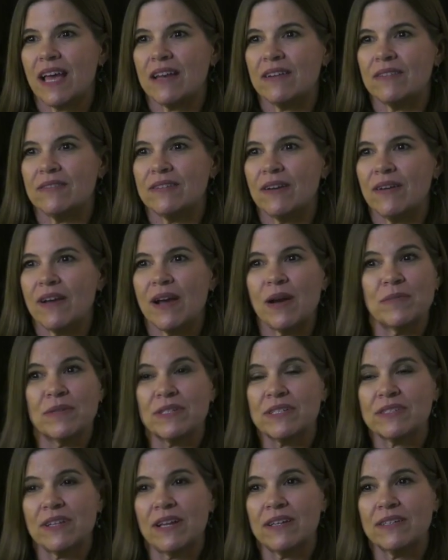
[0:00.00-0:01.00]
I don't know how
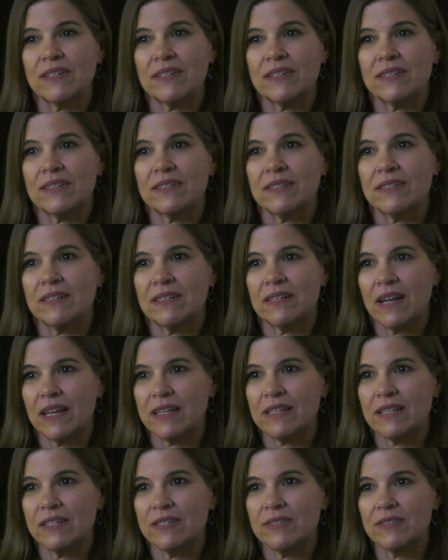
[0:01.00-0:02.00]
much longer
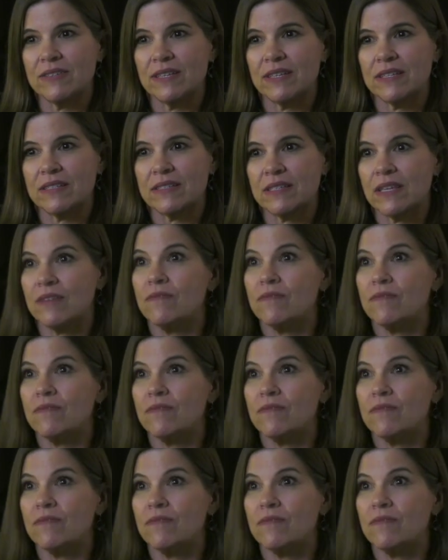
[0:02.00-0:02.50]
I can do this,